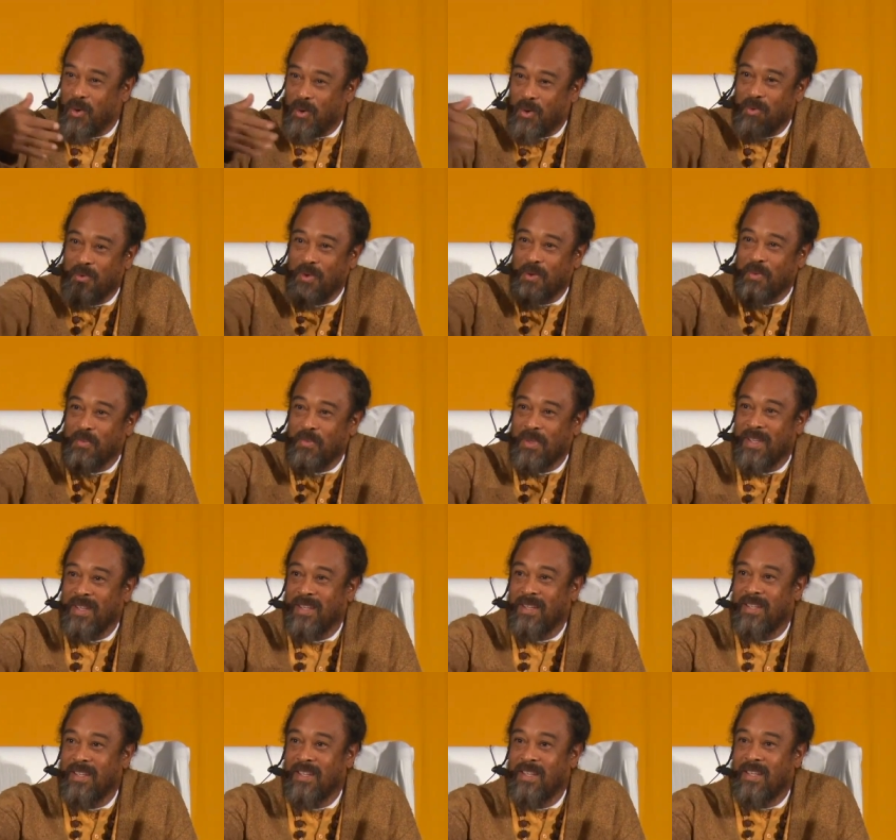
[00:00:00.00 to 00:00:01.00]
Go away from
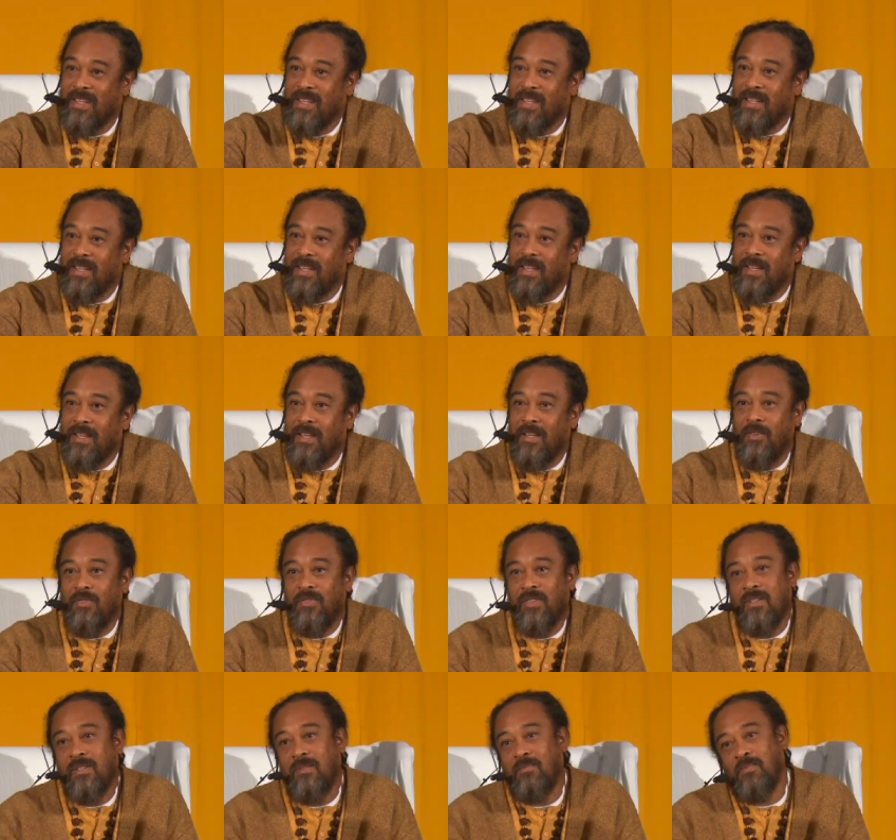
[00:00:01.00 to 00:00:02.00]
here.
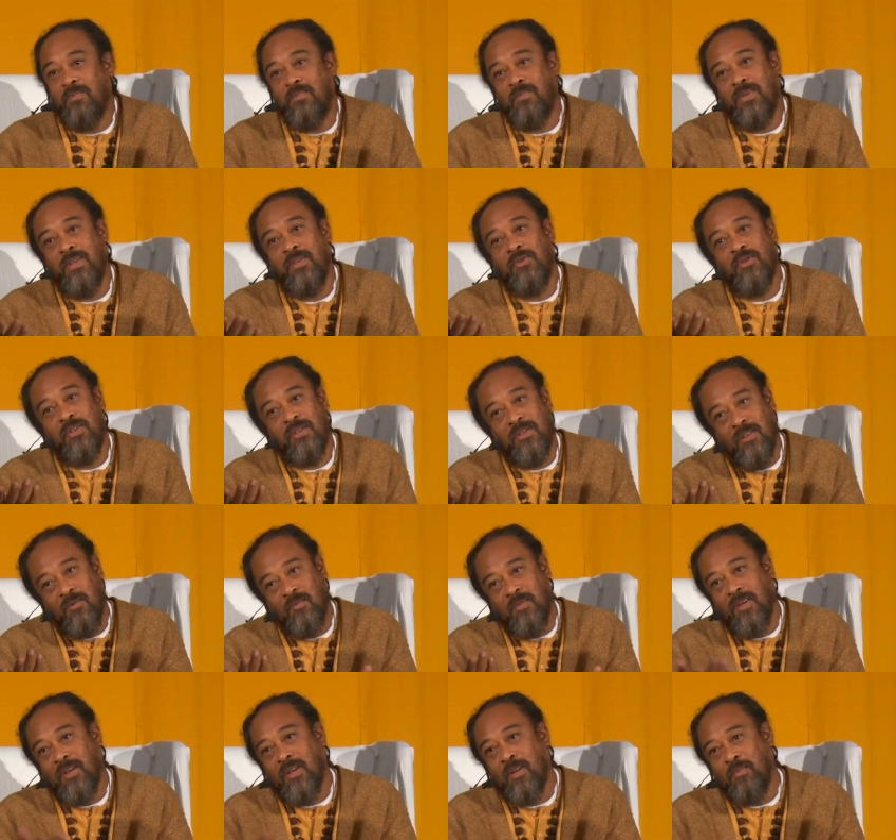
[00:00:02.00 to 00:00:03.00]
And he says, please just
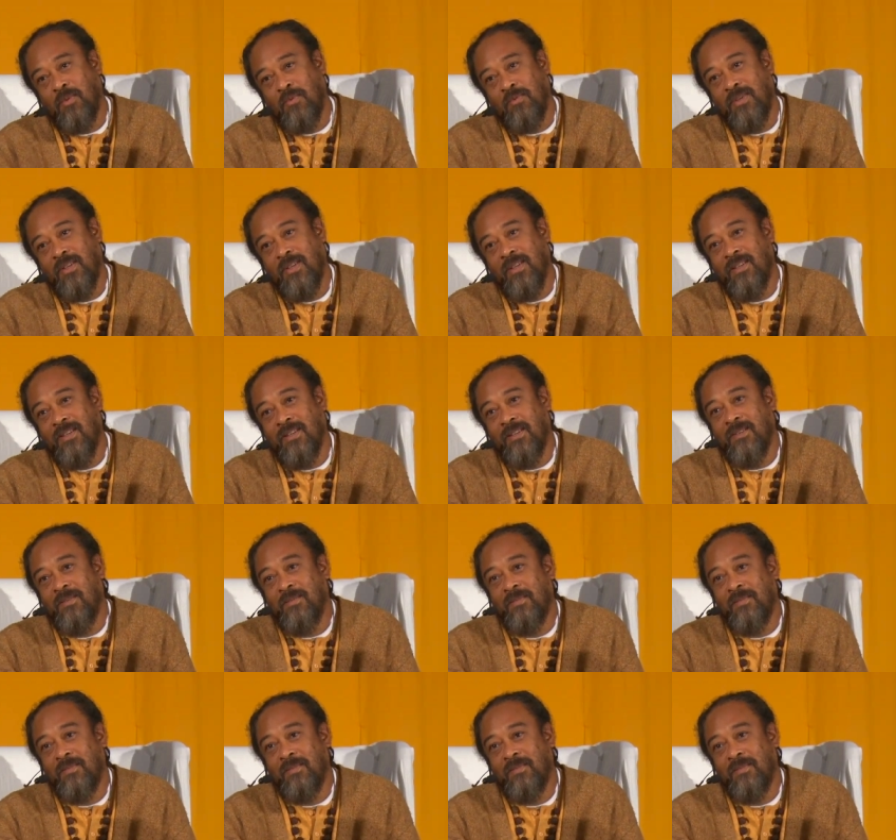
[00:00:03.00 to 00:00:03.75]
give me a cup of tea.